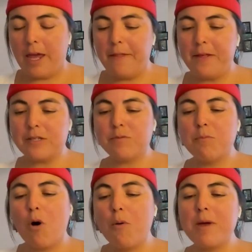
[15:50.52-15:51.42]
in this
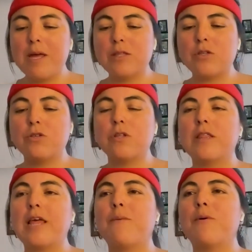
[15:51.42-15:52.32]
moment
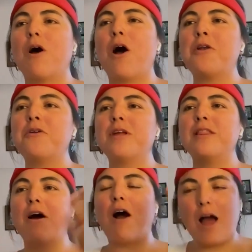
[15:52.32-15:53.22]
that we're
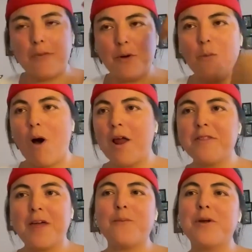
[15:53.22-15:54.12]
honoring the
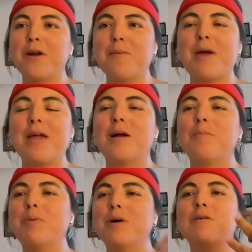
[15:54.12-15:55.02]
water that we are made
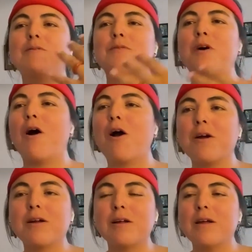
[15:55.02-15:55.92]
up of, the
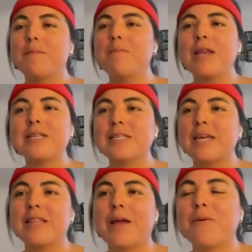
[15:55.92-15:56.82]
heart medicine
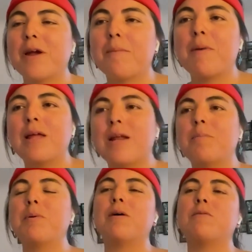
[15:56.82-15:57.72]
that we are made up
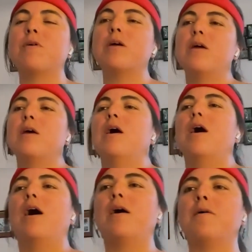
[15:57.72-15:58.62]
of,
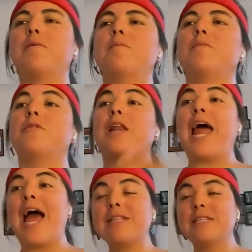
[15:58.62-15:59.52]
the
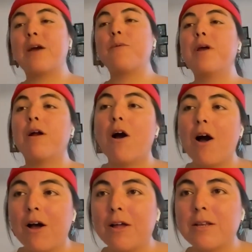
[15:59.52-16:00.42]
land that we are
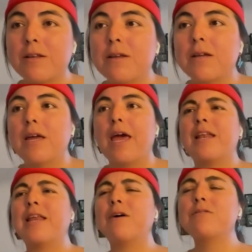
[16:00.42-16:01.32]
on.
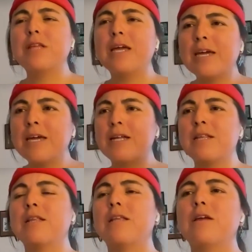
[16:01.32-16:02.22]
And now thinking,